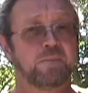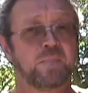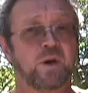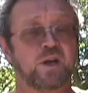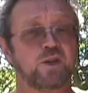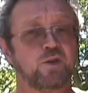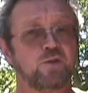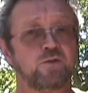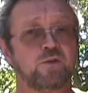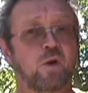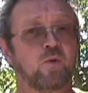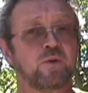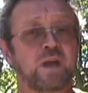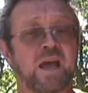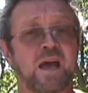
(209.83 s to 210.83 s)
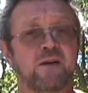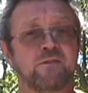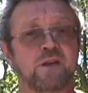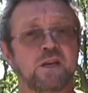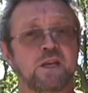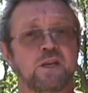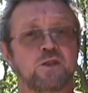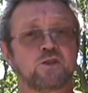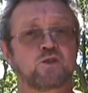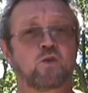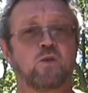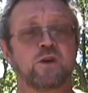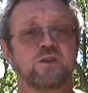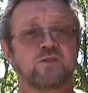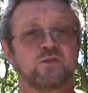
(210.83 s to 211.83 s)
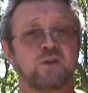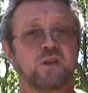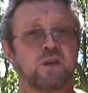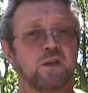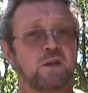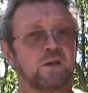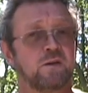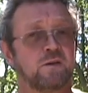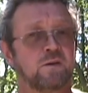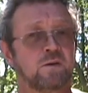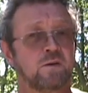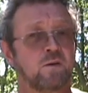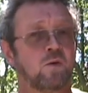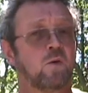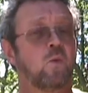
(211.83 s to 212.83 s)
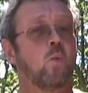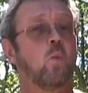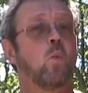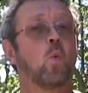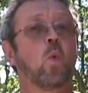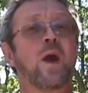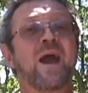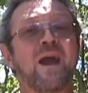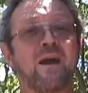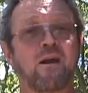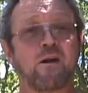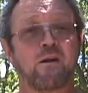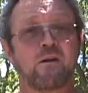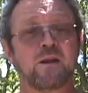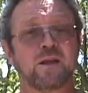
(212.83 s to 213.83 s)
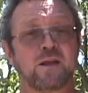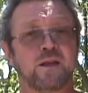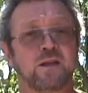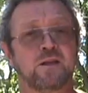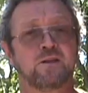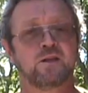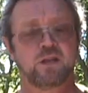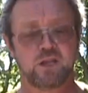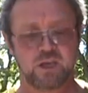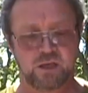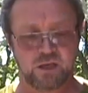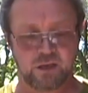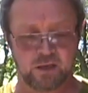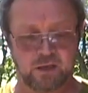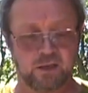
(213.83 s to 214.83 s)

But you don't have any choice in where in the